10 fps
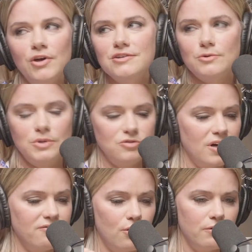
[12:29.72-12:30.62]
So, we
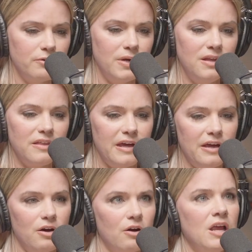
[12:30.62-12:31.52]
drive all the way
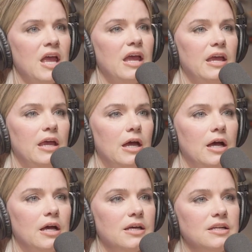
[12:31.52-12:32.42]
there,
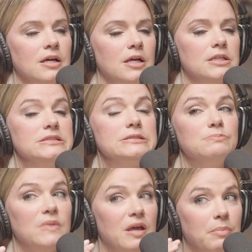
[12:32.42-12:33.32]
and
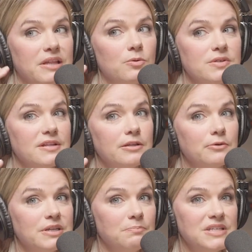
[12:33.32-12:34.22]
maybe there was a little
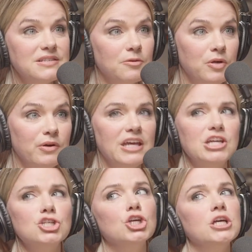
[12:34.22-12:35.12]

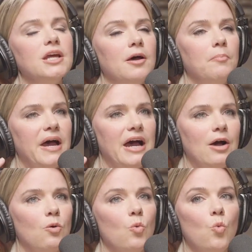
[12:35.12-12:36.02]
miscommunication
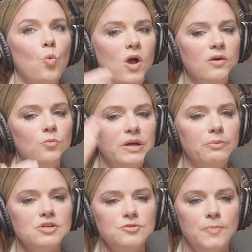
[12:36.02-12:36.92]
about when we were
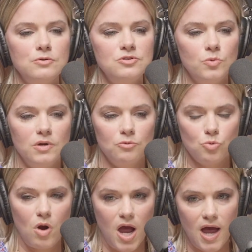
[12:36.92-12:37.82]
supposed to
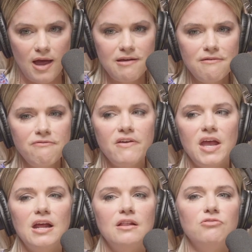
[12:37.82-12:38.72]
arrive
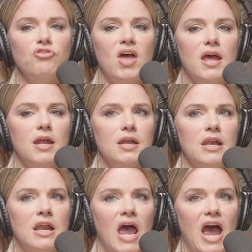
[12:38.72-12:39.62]
and
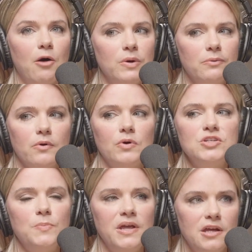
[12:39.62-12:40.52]
then how we were going to
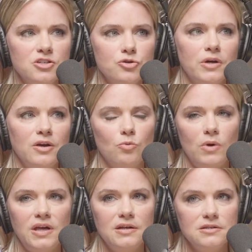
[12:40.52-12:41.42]
be entering
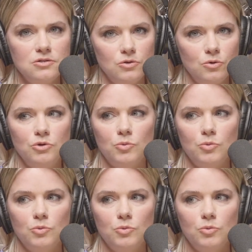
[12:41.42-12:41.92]
right into the